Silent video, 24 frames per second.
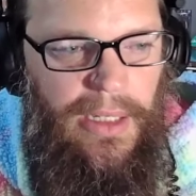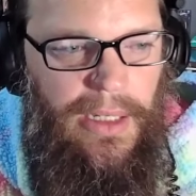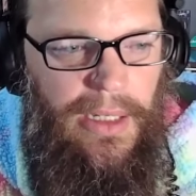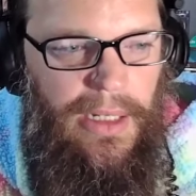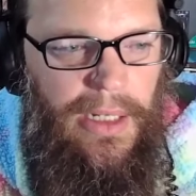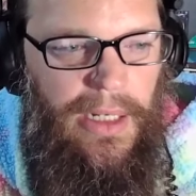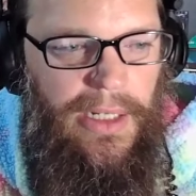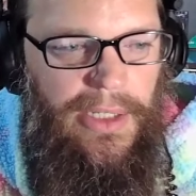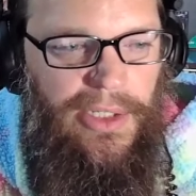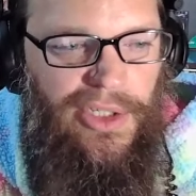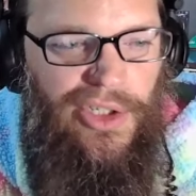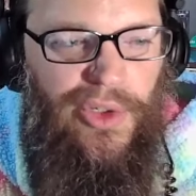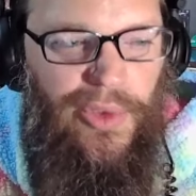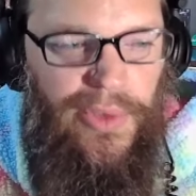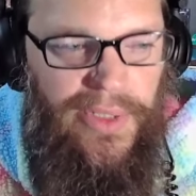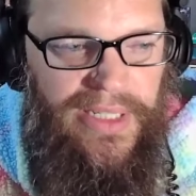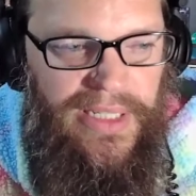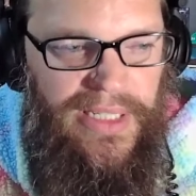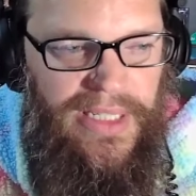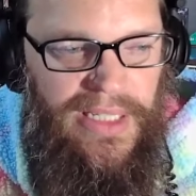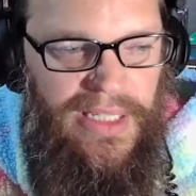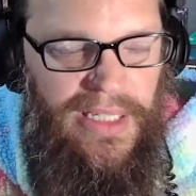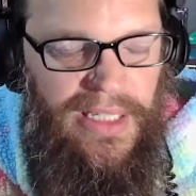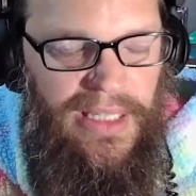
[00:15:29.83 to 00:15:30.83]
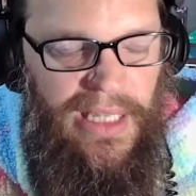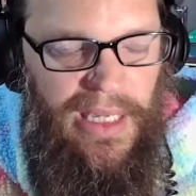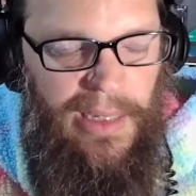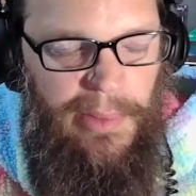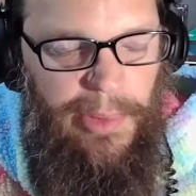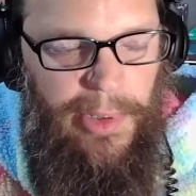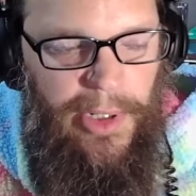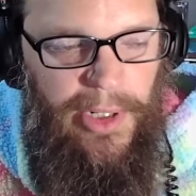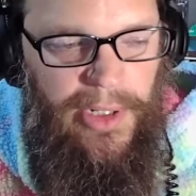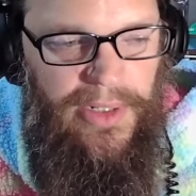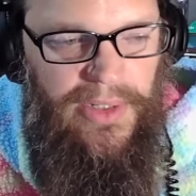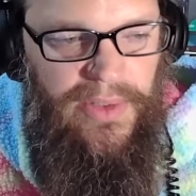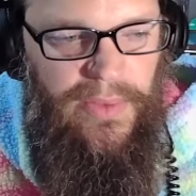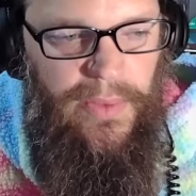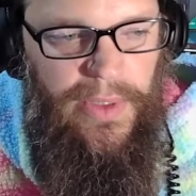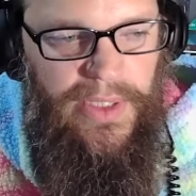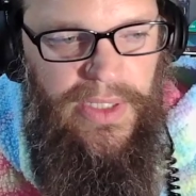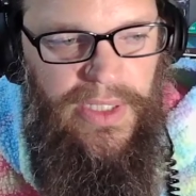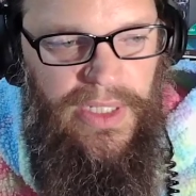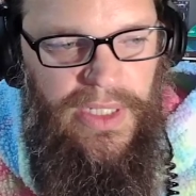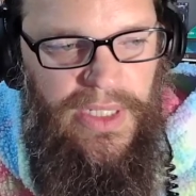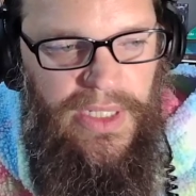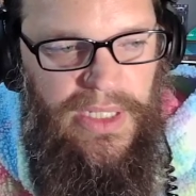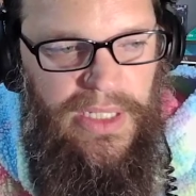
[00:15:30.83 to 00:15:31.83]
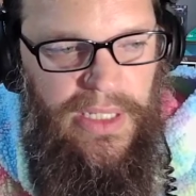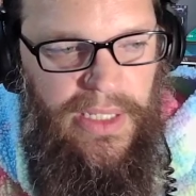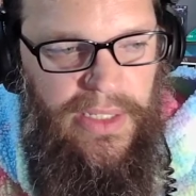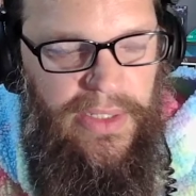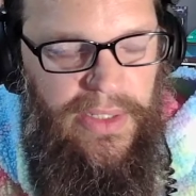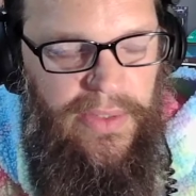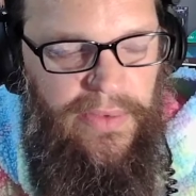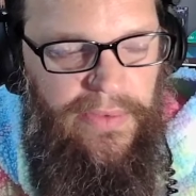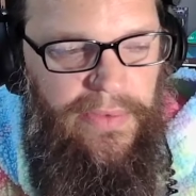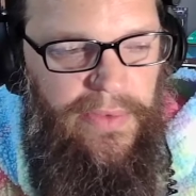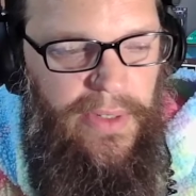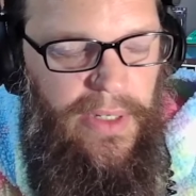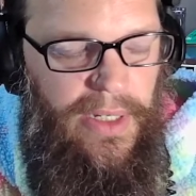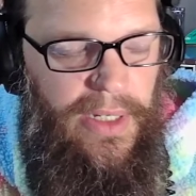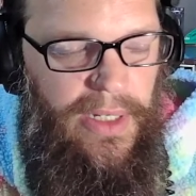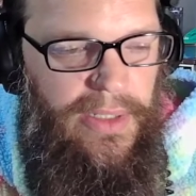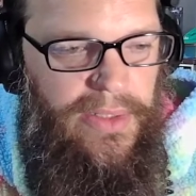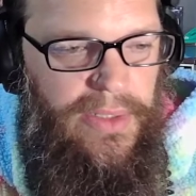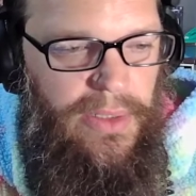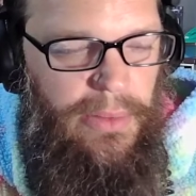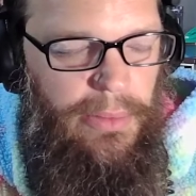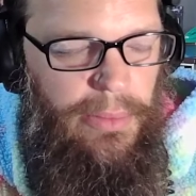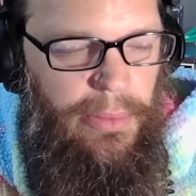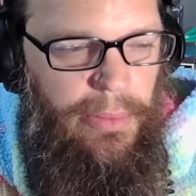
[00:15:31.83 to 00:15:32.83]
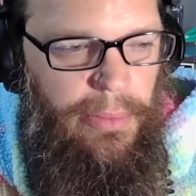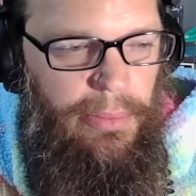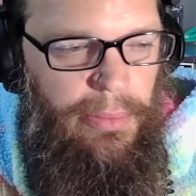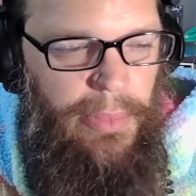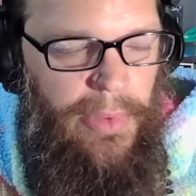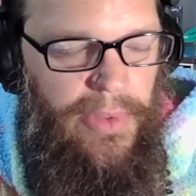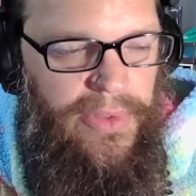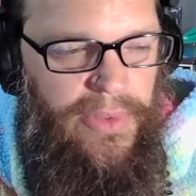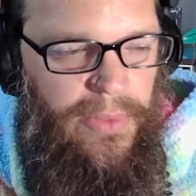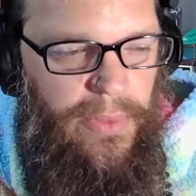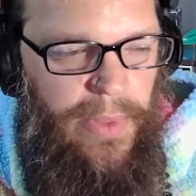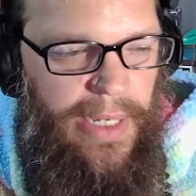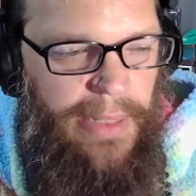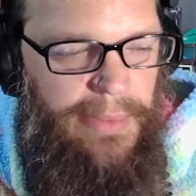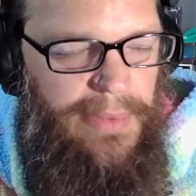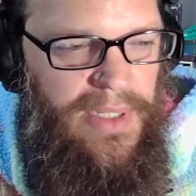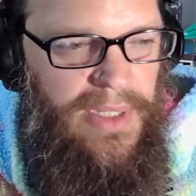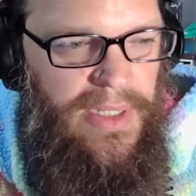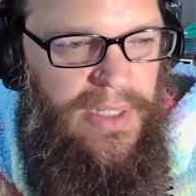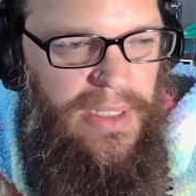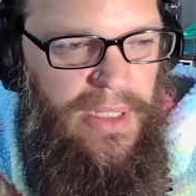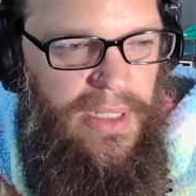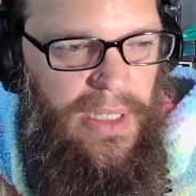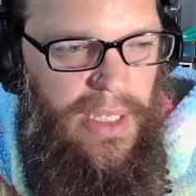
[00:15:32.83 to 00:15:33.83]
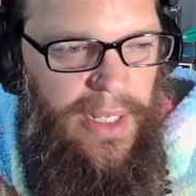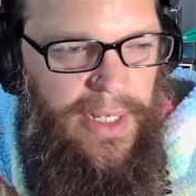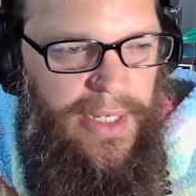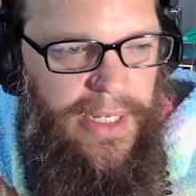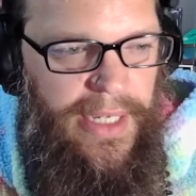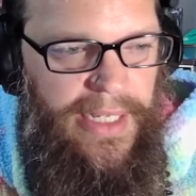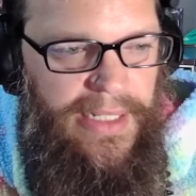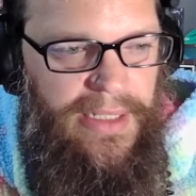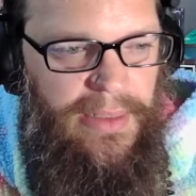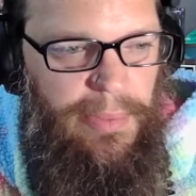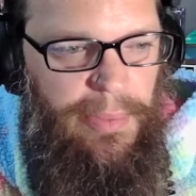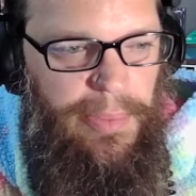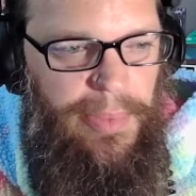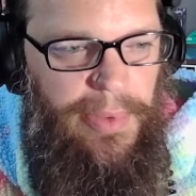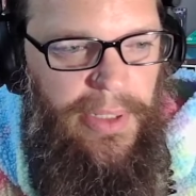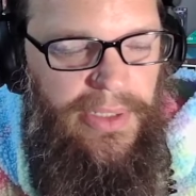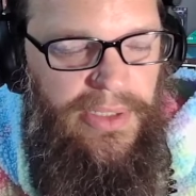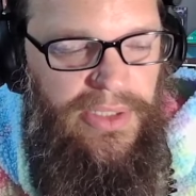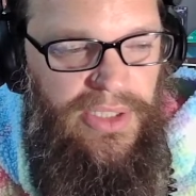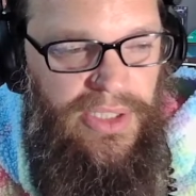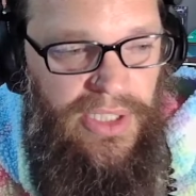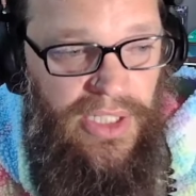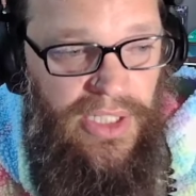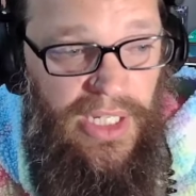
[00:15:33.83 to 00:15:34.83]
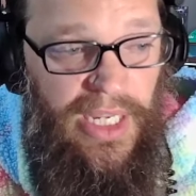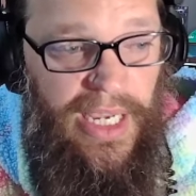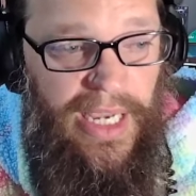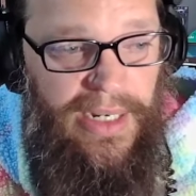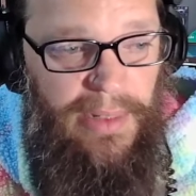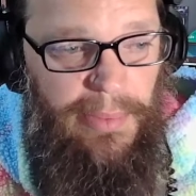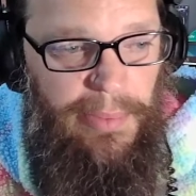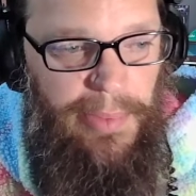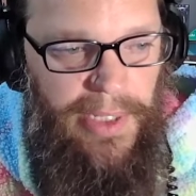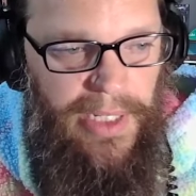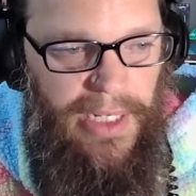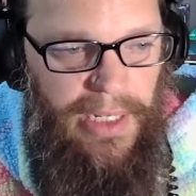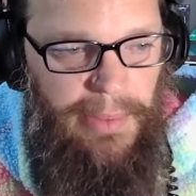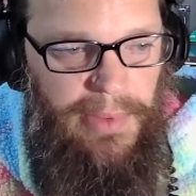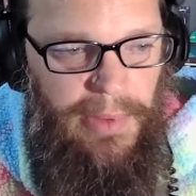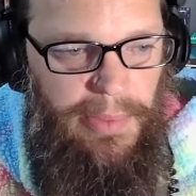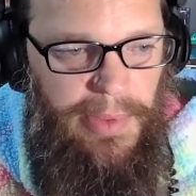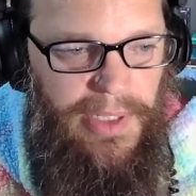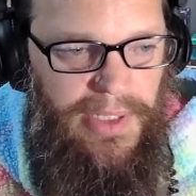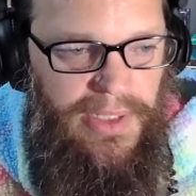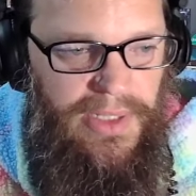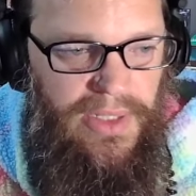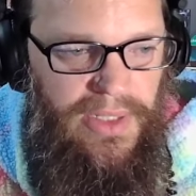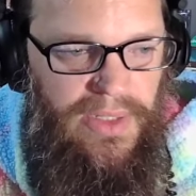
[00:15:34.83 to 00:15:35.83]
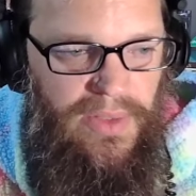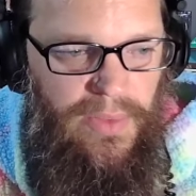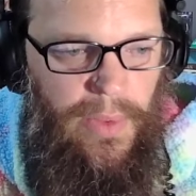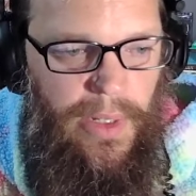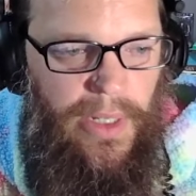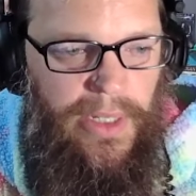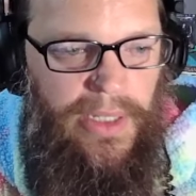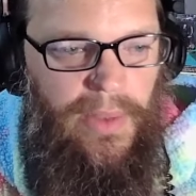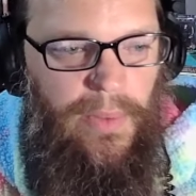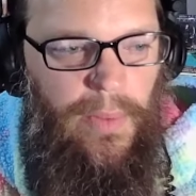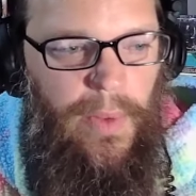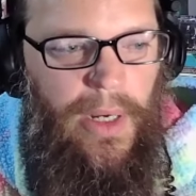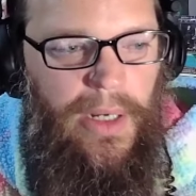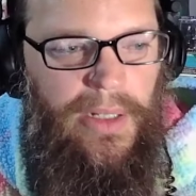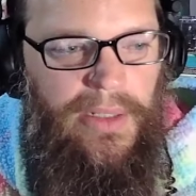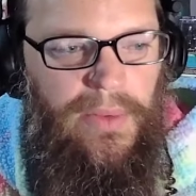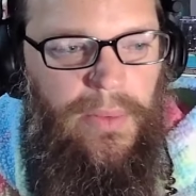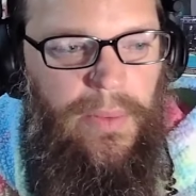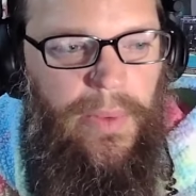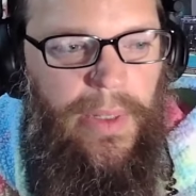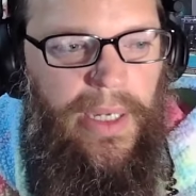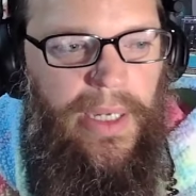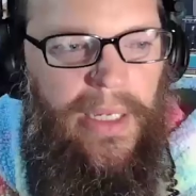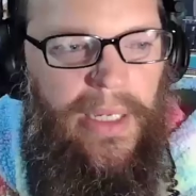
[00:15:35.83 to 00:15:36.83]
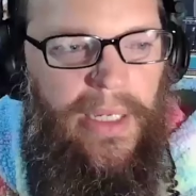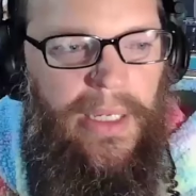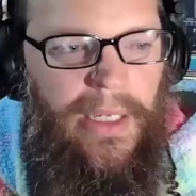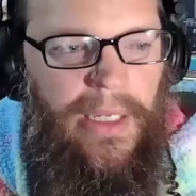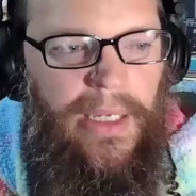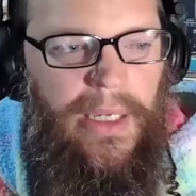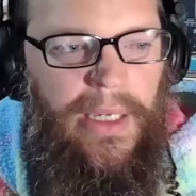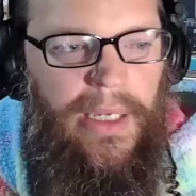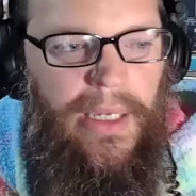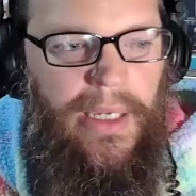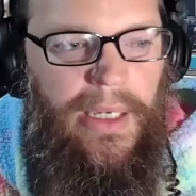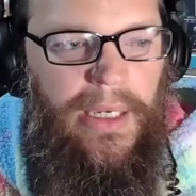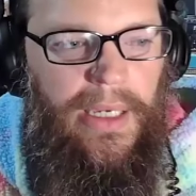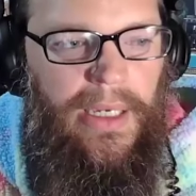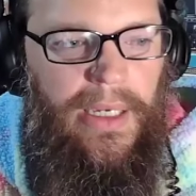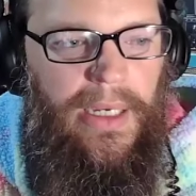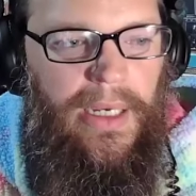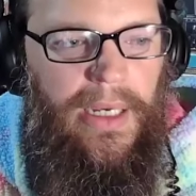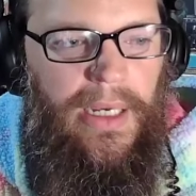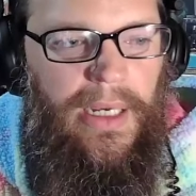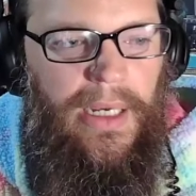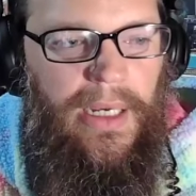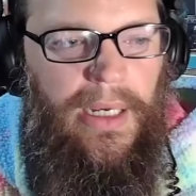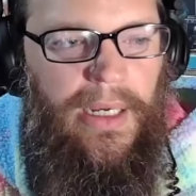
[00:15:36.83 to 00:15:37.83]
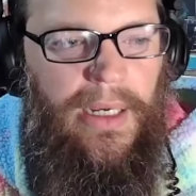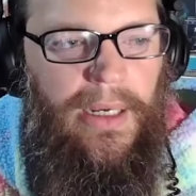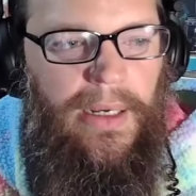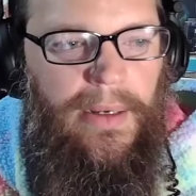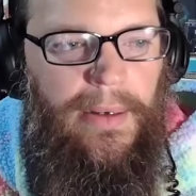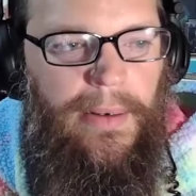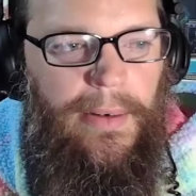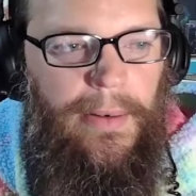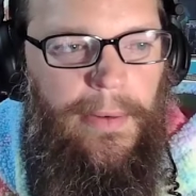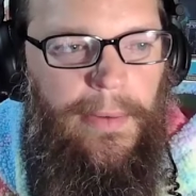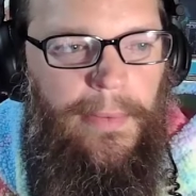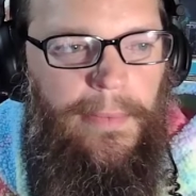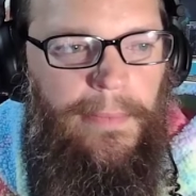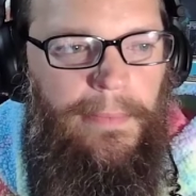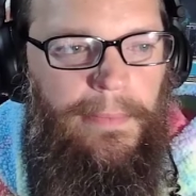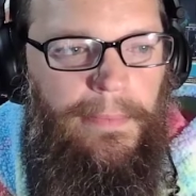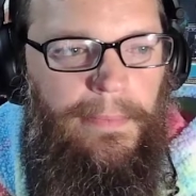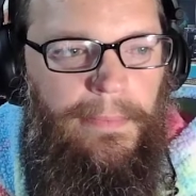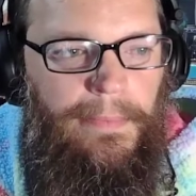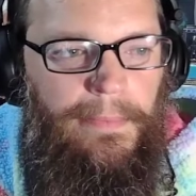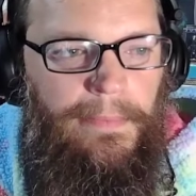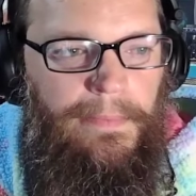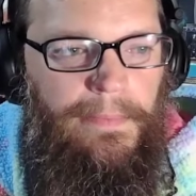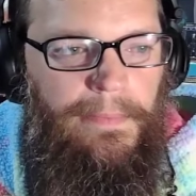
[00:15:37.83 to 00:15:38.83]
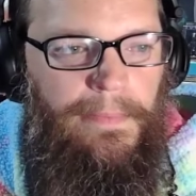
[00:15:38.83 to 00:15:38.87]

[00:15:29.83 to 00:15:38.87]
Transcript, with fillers: Uh, you didn't see that part, is what she said to uh, to to Ramses, and he had to, and she had to pick up the pieces while he walked away. Um,